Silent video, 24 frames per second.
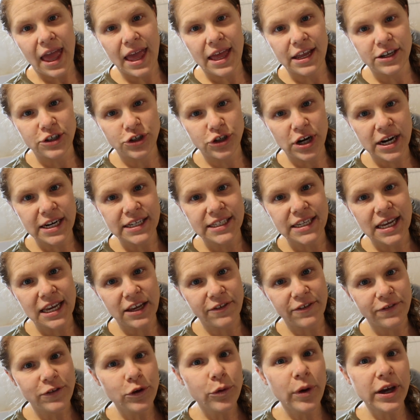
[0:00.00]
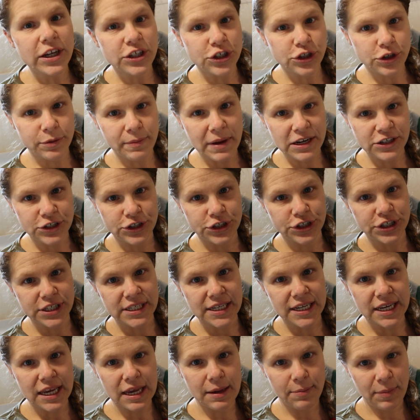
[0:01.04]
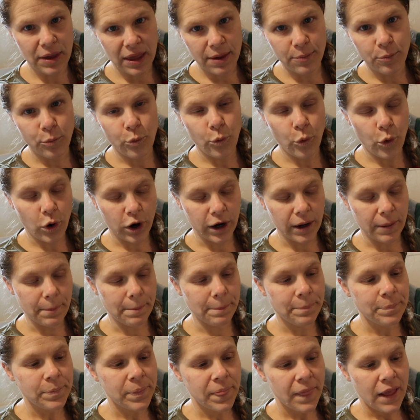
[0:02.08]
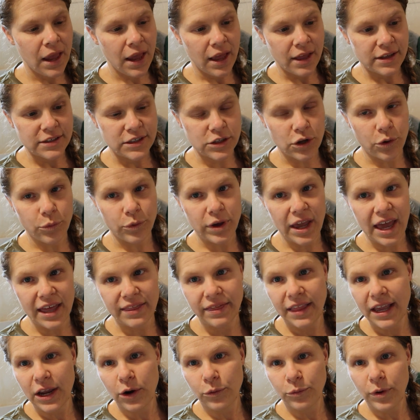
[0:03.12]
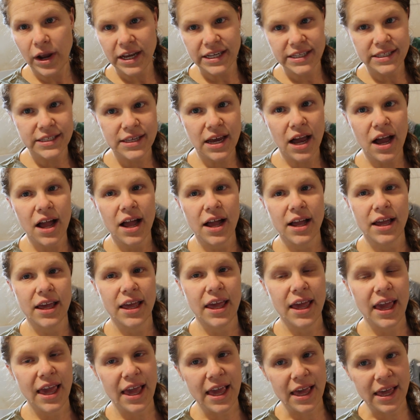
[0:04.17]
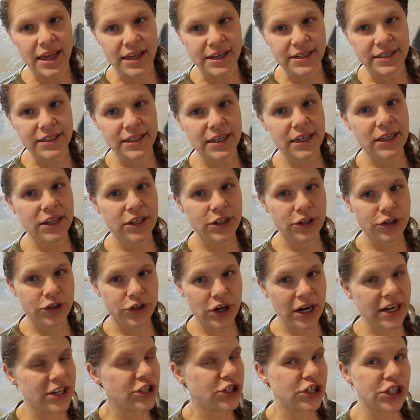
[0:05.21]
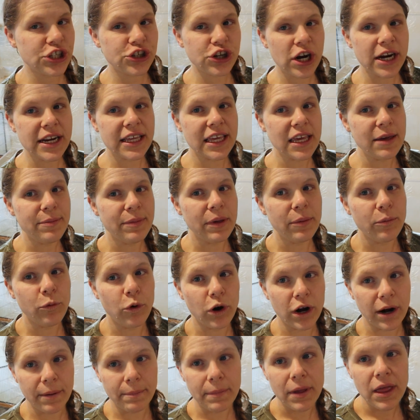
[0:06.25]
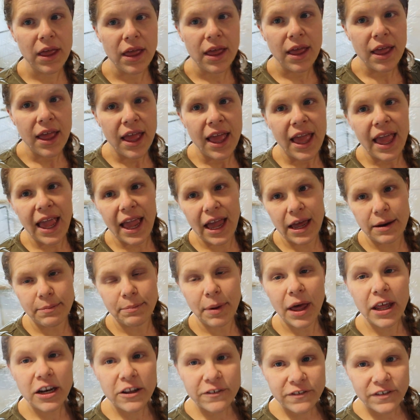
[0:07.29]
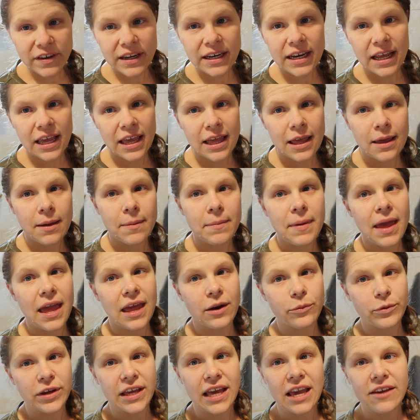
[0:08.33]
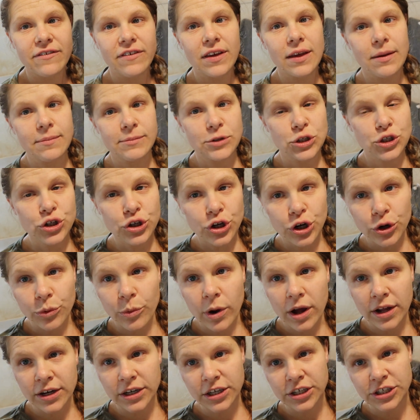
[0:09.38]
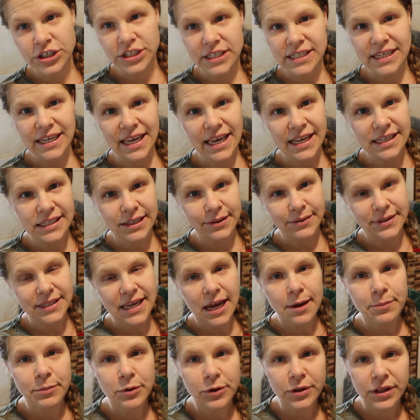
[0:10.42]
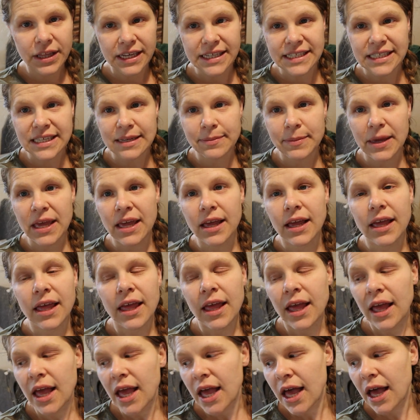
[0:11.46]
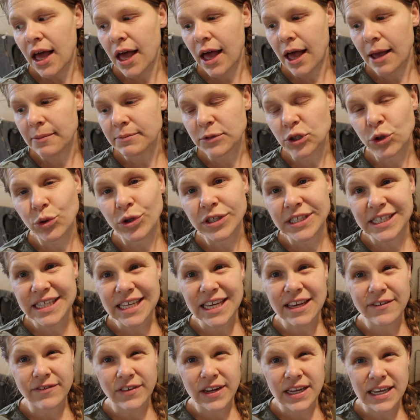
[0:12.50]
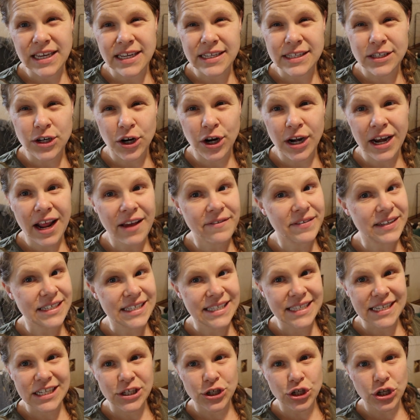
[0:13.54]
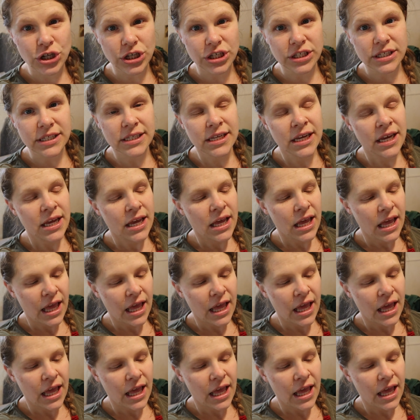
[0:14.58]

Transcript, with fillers: and try to take a few extra measures to keep him warm. So we had like a rice sock and trying, just trying to keep him warm and bottle feed him, and we gave him sugar water just in case he was hypoglycemic. Um, towards the evening he started having seizures,